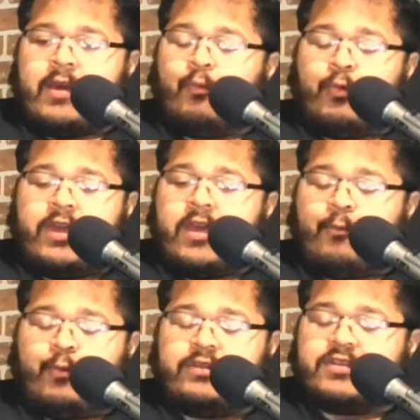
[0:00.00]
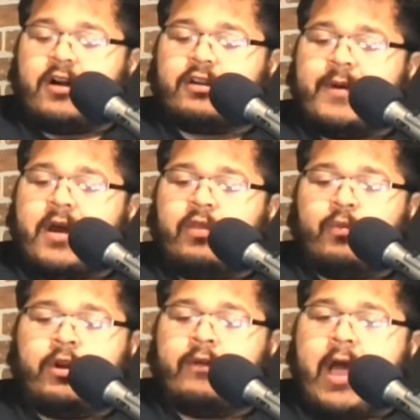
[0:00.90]
we talked about the
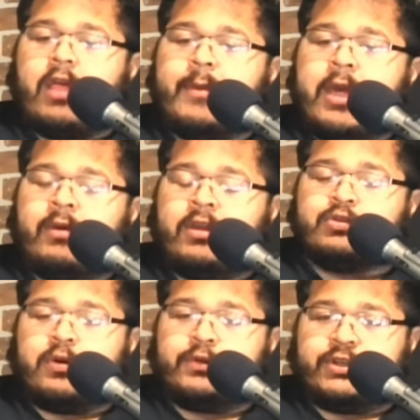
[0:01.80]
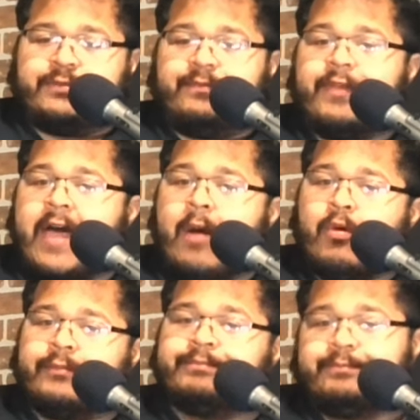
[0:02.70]
winner of Alabama and Georgia. That
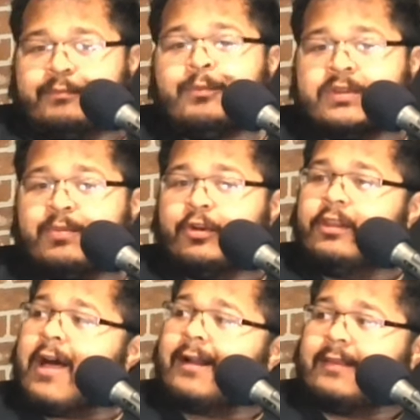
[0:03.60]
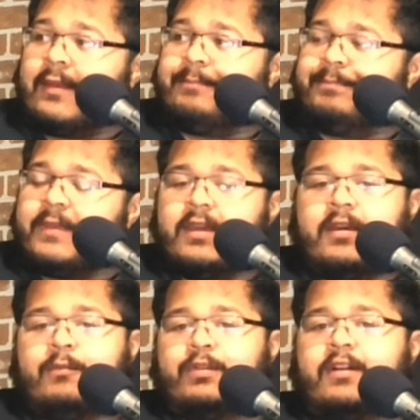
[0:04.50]
one was pretty locked in.
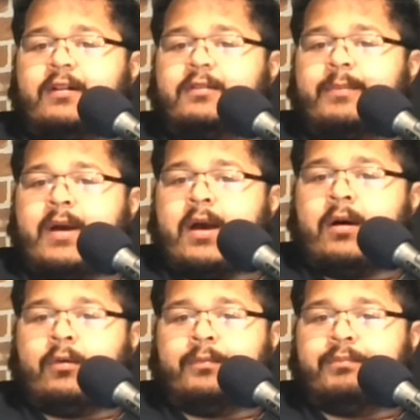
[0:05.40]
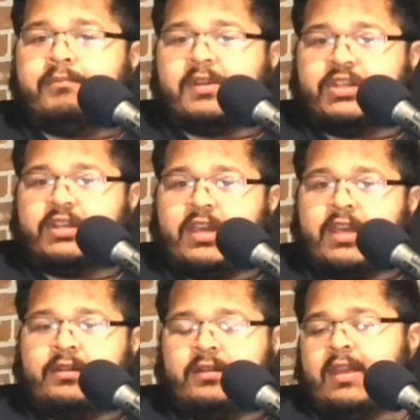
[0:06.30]
We talked about
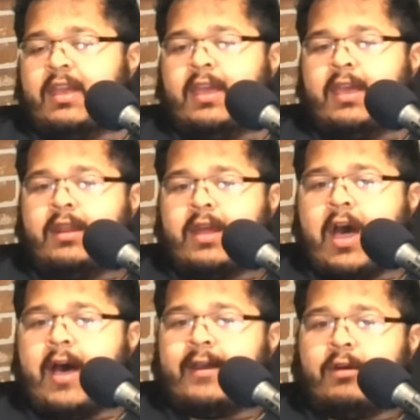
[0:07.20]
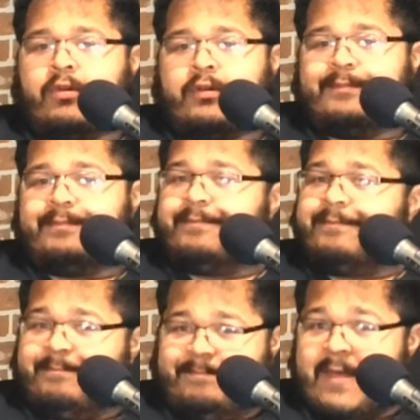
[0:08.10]
Michigan and Iowa.
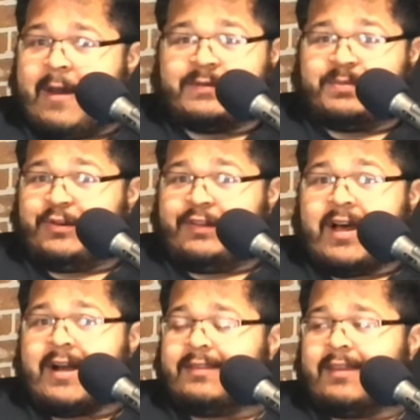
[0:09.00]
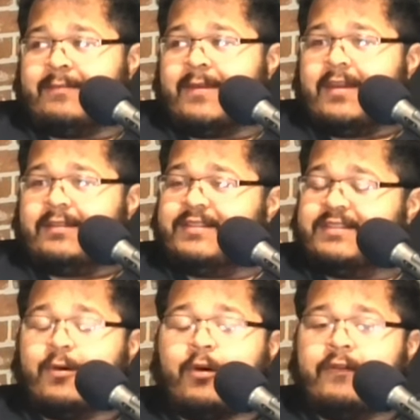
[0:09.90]
That was pretty locked in. The
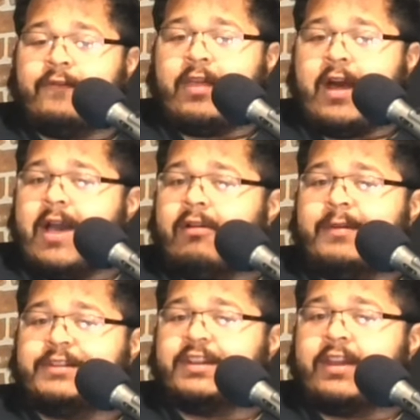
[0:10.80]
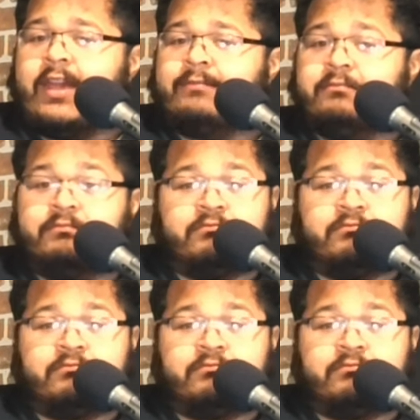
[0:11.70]
score for the Iowa-Michigan game,